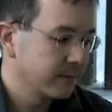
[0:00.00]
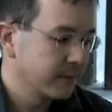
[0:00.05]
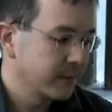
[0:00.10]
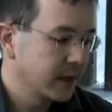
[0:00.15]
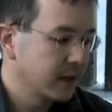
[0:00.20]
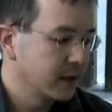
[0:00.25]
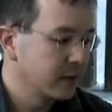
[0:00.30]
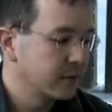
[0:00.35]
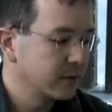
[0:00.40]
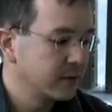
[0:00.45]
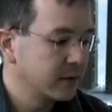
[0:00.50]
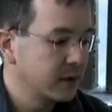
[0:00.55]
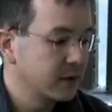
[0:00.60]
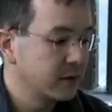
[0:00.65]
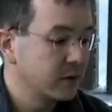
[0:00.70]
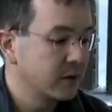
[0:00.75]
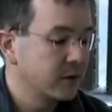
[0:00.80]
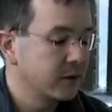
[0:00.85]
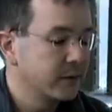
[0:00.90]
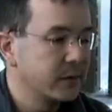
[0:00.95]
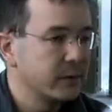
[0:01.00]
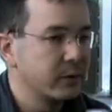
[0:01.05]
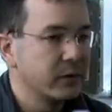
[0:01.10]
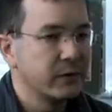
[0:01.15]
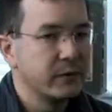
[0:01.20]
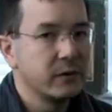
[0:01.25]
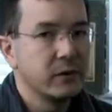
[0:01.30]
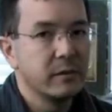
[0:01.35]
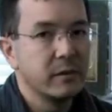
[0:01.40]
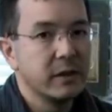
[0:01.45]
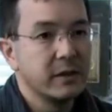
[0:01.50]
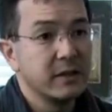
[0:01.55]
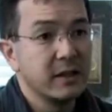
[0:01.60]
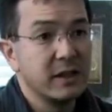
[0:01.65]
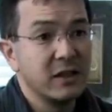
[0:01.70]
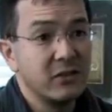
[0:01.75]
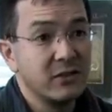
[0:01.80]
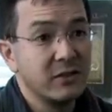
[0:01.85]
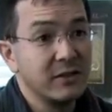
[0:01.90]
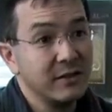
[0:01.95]
And I often prefer my
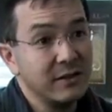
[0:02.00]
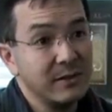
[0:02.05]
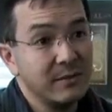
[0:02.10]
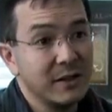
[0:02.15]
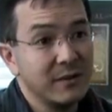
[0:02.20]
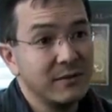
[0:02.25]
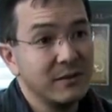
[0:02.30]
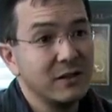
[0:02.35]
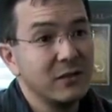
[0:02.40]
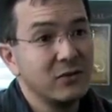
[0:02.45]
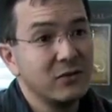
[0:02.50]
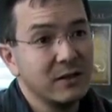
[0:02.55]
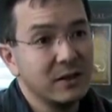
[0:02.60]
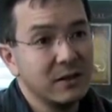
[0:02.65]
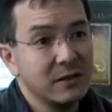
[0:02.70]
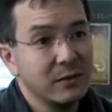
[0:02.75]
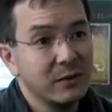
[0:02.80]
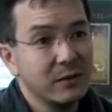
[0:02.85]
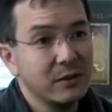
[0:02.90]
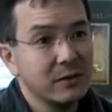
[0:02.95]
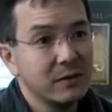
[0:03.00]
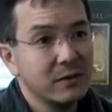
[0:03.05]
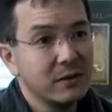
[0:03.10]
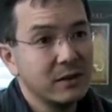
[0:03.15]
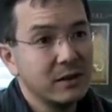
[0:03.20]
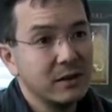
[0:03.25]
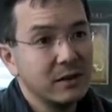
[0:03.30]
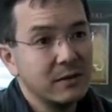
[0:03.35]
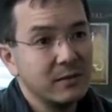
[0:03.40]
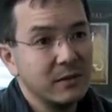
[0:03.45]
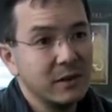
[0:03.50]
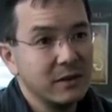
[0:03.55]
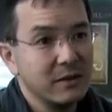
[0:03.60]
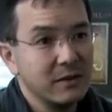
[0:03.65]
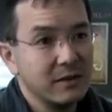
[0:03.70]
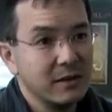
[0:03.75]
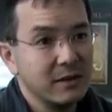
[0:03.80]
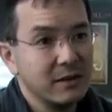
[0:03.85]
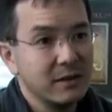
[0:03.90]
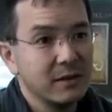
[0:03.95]
sketches to my finished artwork because
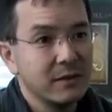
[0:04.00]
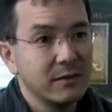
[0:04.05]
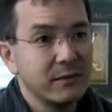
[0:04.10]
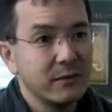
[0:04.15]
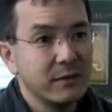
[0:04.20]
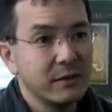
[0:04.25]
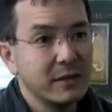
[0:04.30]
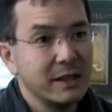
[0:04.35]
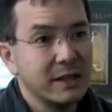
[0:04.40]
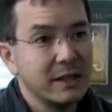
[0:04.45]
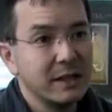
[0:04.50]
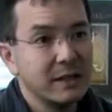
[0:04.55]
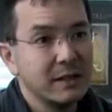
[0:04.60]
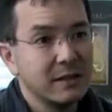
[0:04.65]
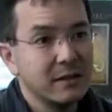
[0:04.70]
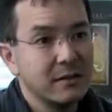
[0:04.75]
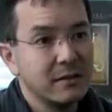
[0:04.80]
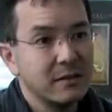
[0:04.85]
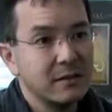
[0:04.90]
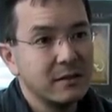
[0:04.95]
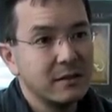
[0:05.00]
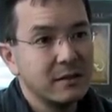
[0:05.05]
they're so free and